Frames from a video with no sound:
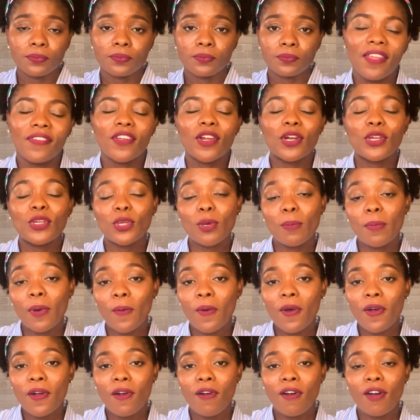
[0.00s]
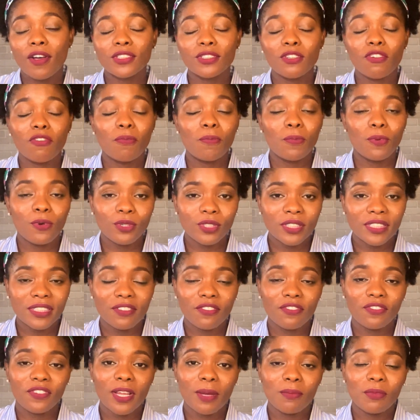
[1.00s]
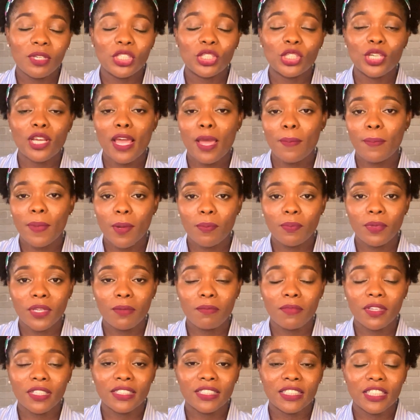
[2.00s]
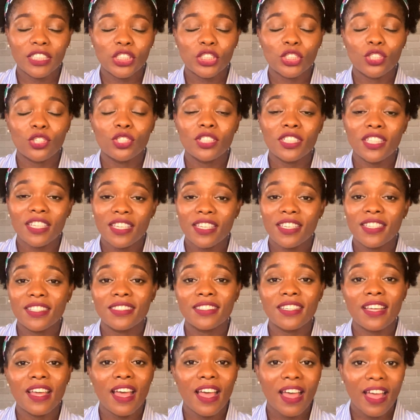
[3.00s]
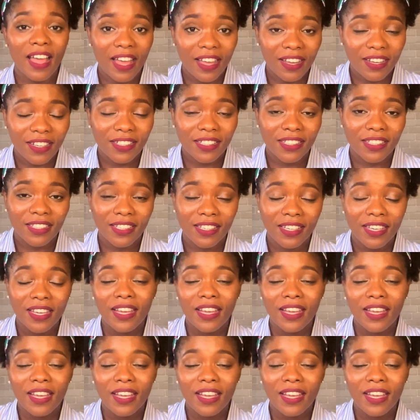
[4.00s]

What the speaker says: Now, the number one cause of post-inflammatory hyperpigmentation is acne,